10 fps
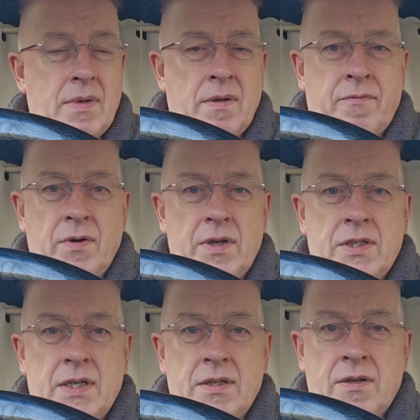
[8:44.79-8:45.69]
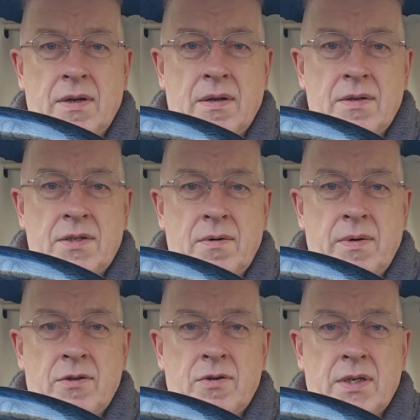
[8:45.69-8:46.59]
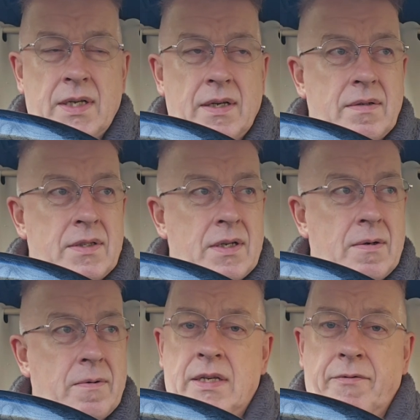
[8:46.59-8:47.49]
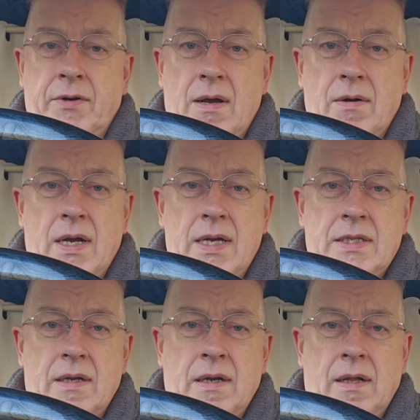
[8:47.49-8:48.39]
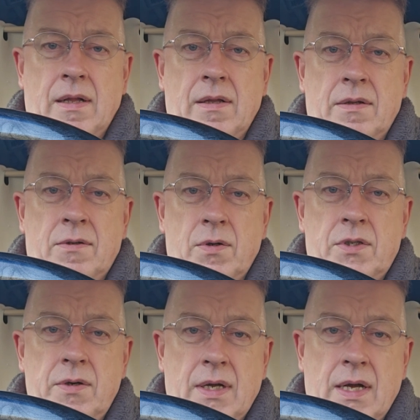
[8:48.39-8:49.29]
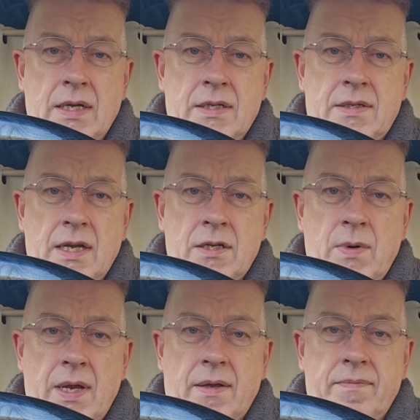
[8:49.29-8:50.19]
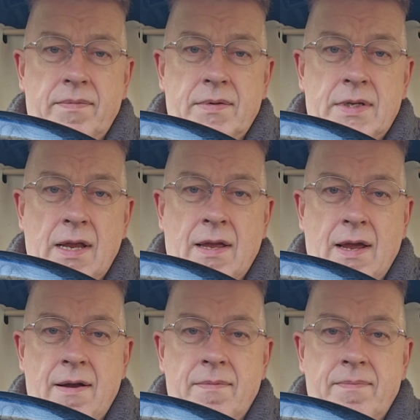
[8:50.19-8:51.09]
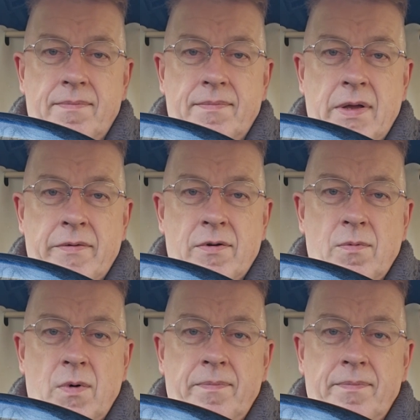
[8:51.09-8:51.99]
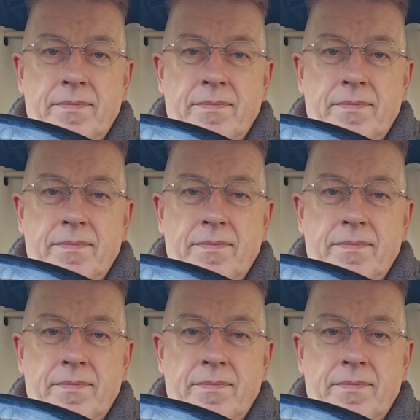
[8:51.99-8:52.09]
footage didn't turn out so interesting. So that's it for now, guys. I'll talk to you guys next week. Take care. Have a good one.